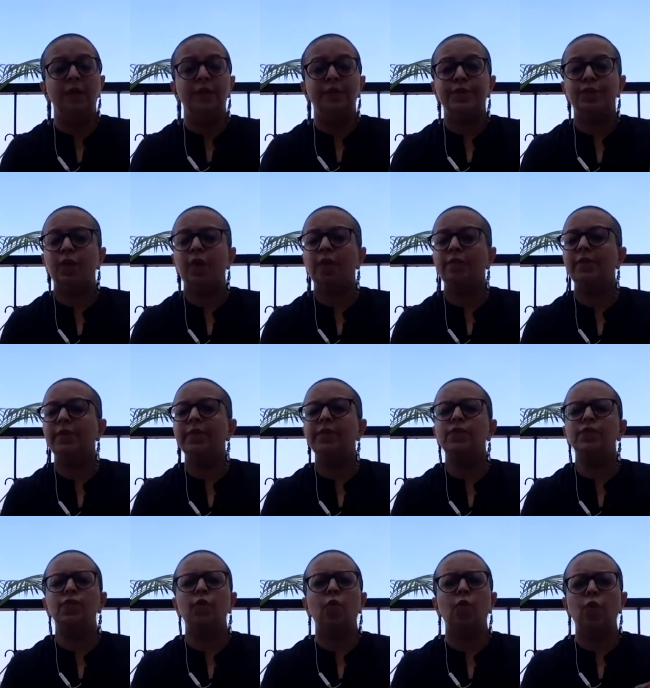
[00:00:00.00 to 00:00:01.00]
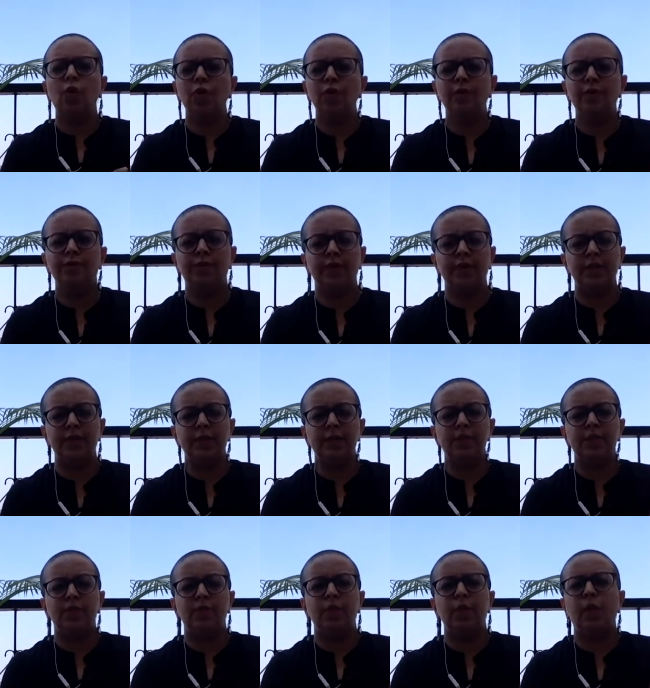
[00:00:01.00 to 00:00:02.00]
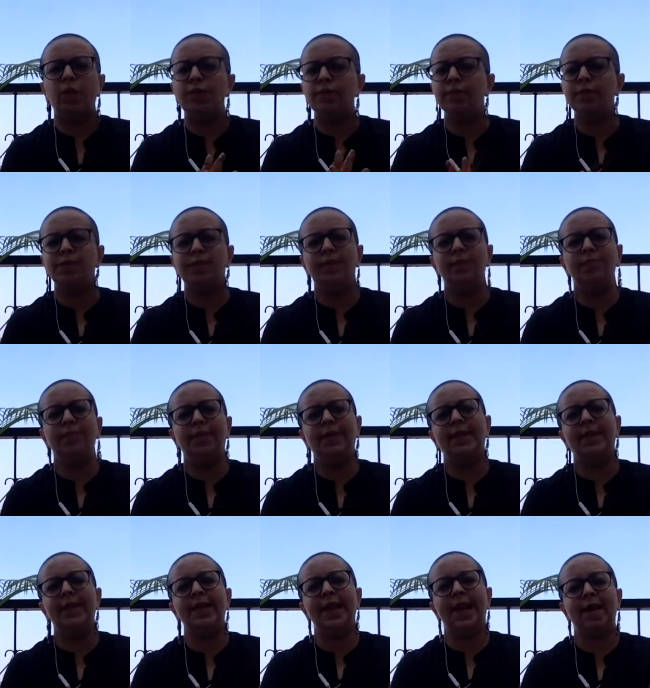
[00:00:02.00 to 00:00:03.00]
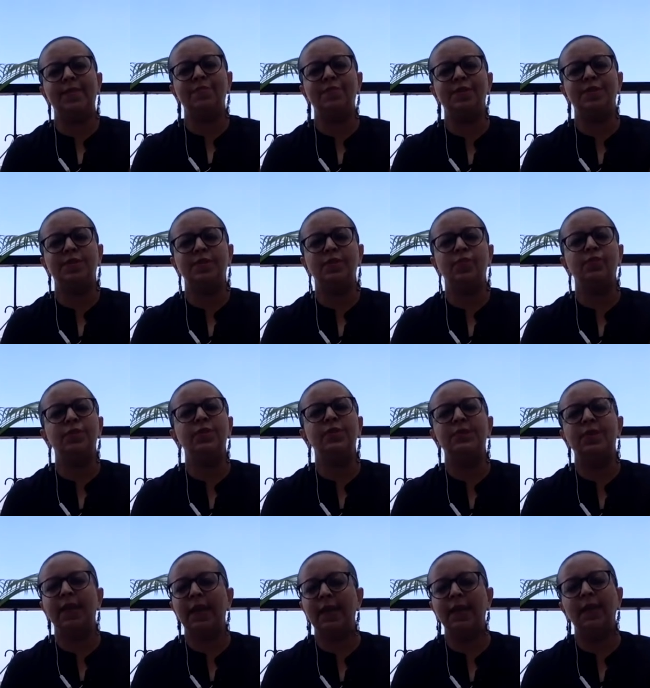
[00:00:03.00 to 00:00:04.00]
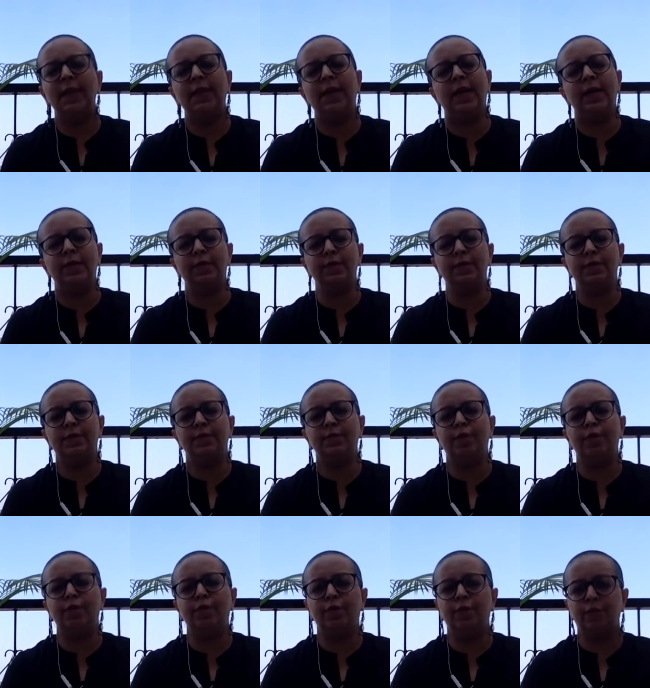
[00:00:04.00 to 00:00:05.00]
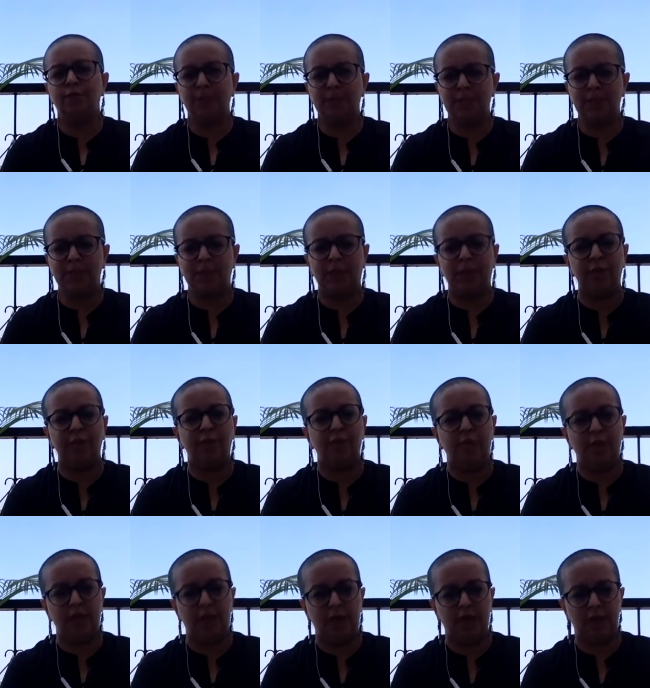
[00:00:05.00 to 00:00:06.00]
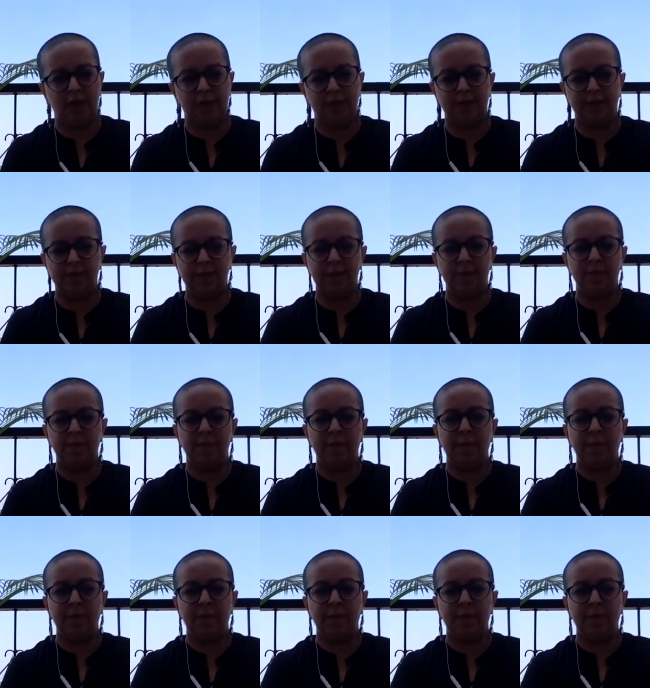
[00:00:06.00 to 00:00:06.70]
So, amidst all of this, what was completely absent was any kind of support from the state for the artists.